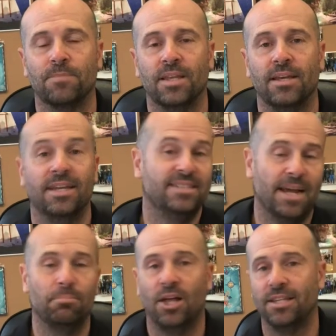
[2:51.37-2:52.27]

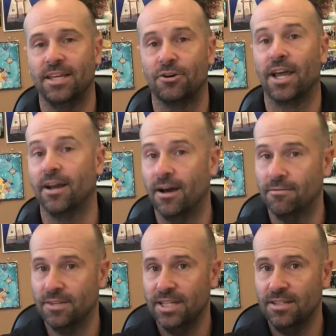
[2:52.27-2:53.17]
example on the internet of
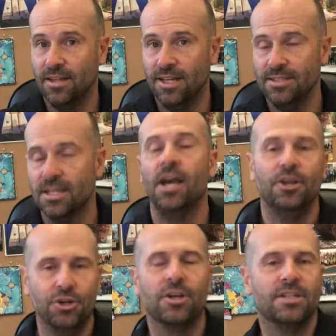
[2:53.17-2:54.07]
leading lines,
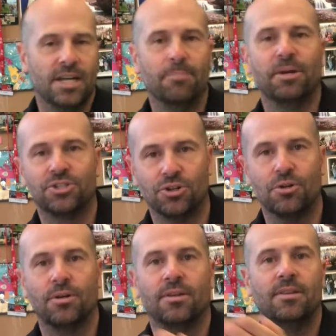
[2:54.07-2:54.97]
you're gonna take a picture
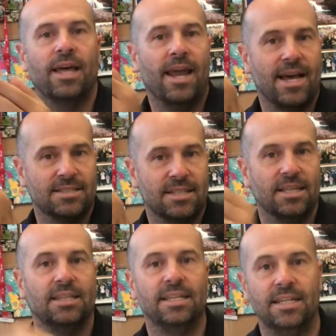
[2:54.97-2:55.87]
that has
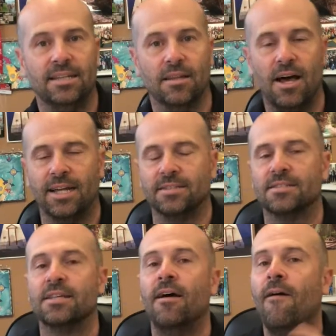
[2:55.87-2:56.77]
leading
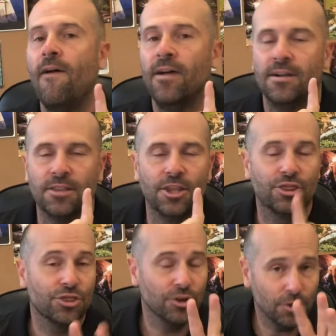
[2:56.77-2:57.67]
lines. The
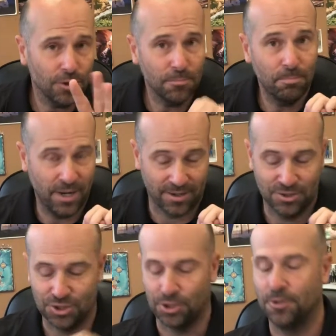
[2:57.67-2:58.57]
third
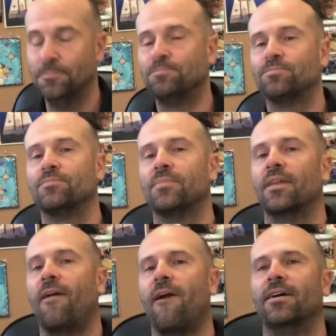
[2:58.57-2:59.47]
picture
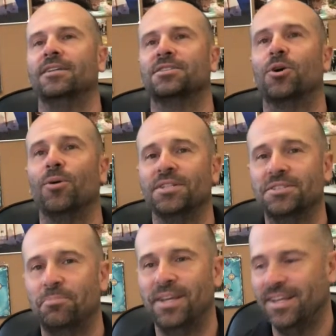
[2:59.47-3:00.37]
is going to
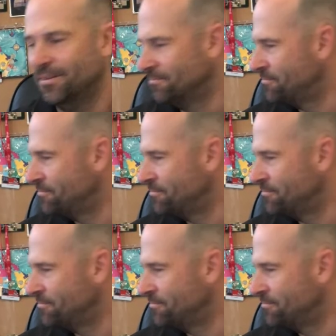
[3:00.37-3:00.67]
be,